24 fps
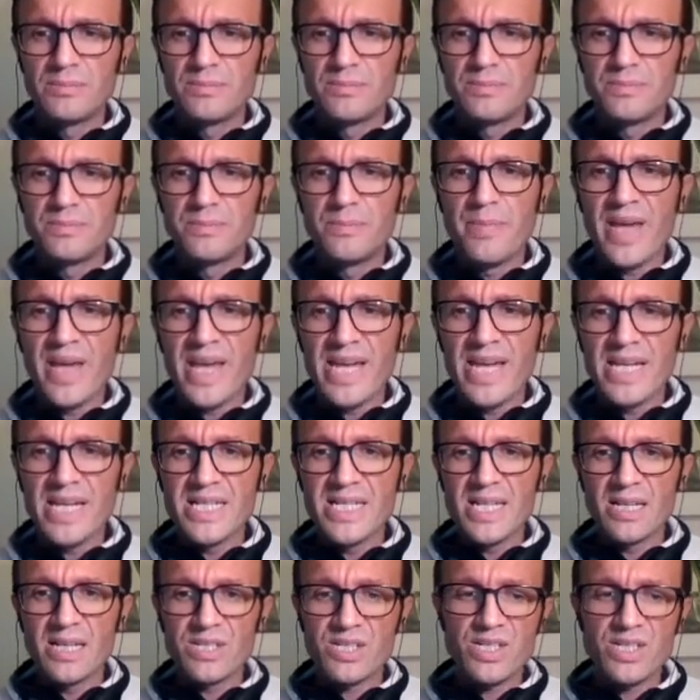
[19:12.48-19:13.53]

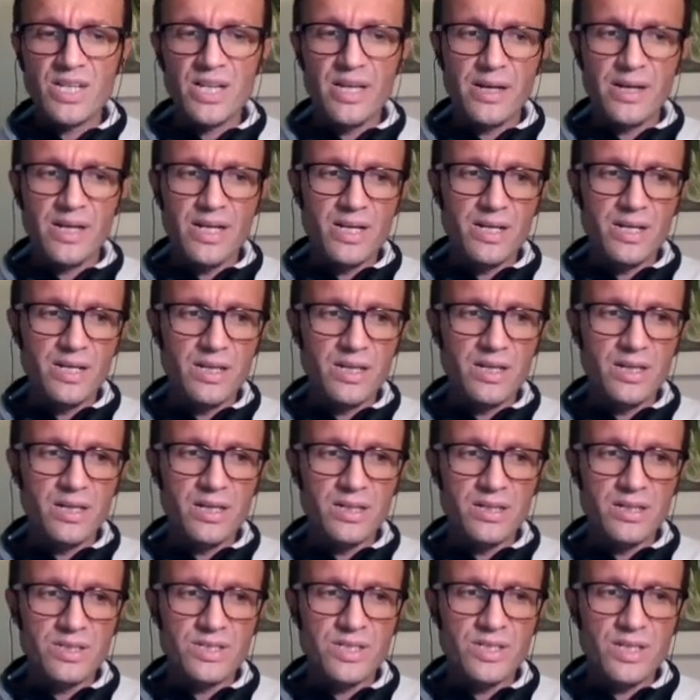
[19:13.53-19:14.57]
made a
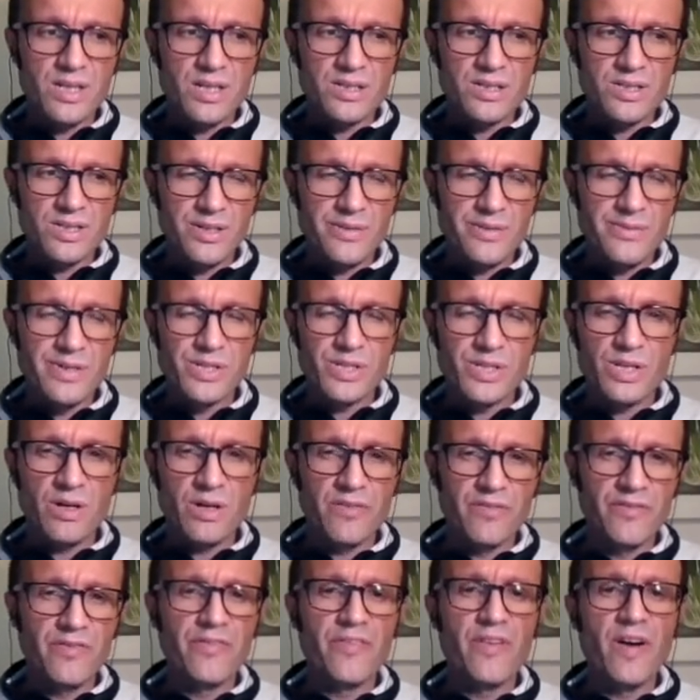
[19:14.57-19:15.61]
series
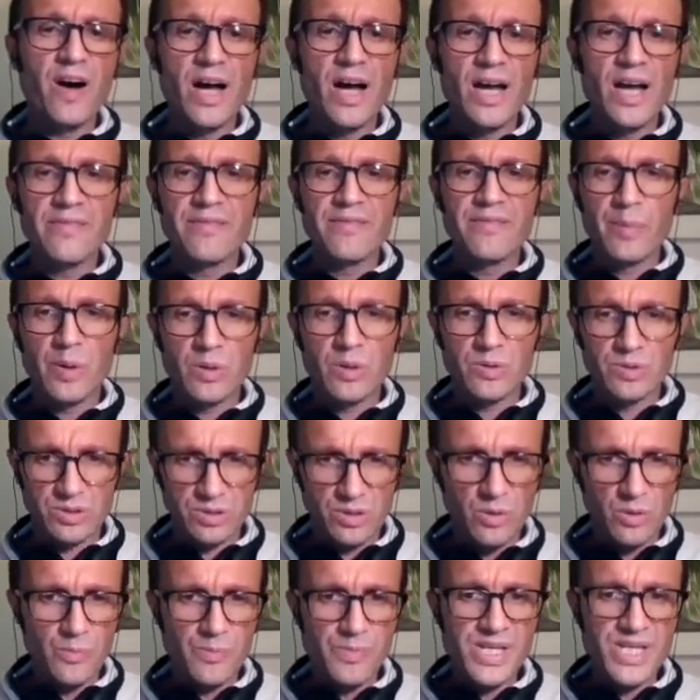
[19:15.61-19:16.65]
of 5
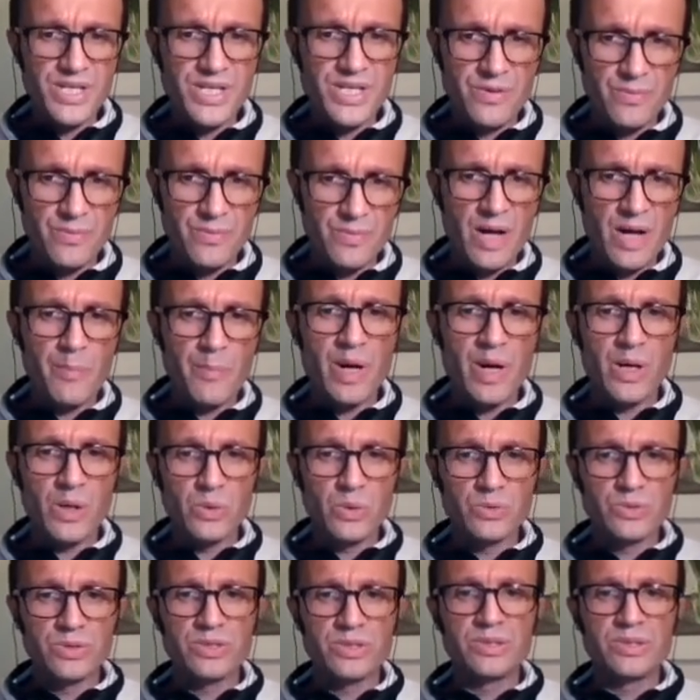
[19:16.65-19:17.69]
posts on Medium
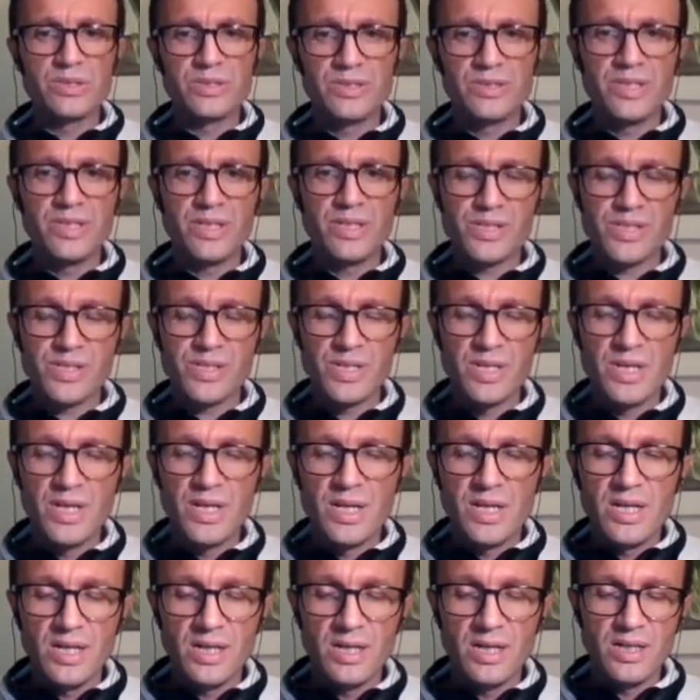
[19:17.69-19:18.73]
about this
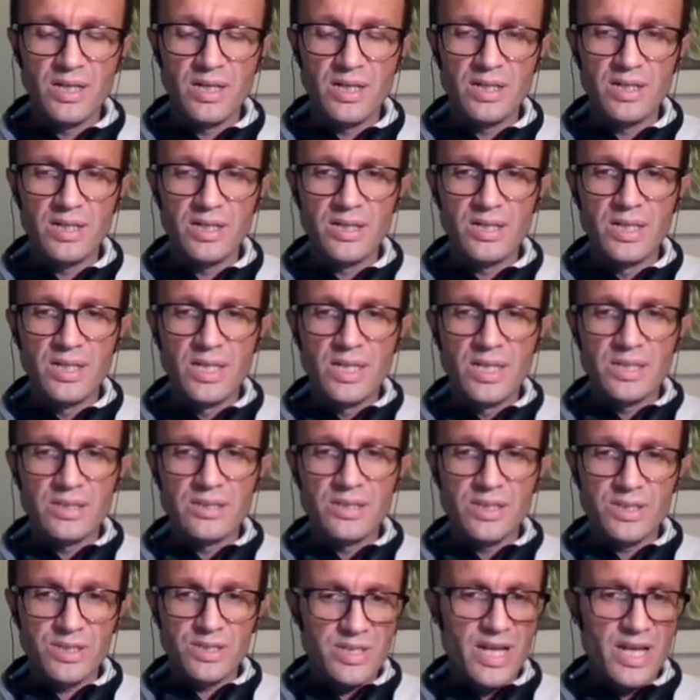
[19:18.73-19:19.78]

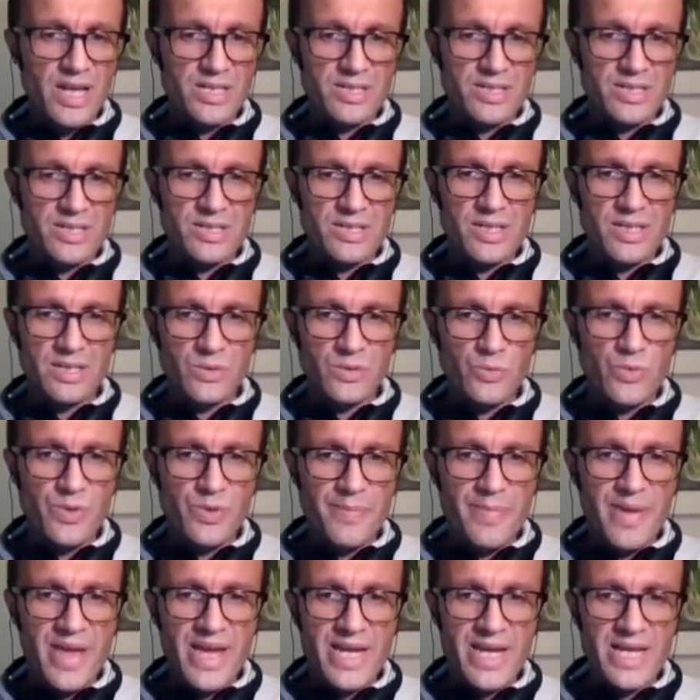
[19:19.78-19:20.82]
test that
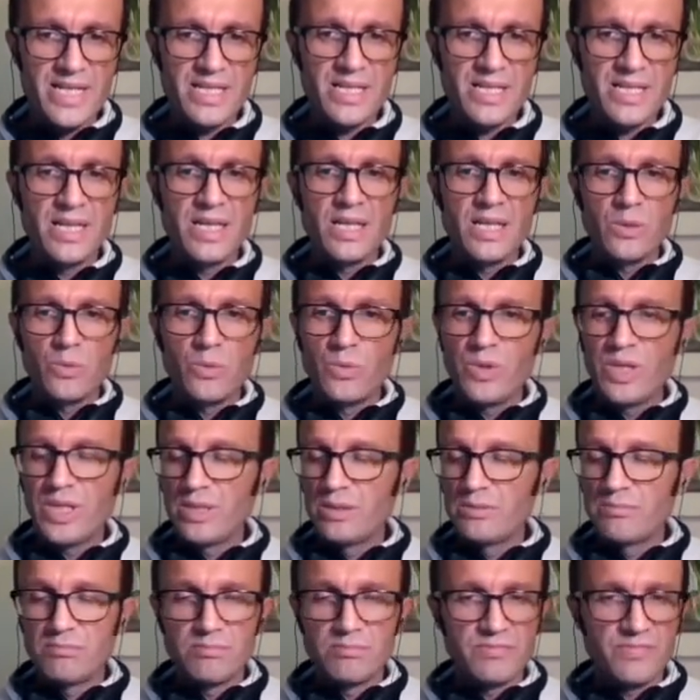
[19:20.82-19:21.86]
we made
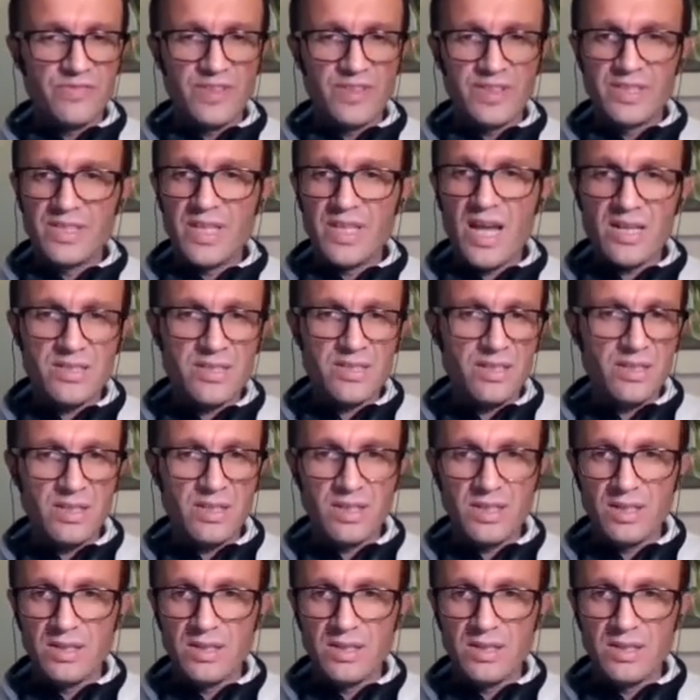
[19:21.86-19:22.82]
with fantastic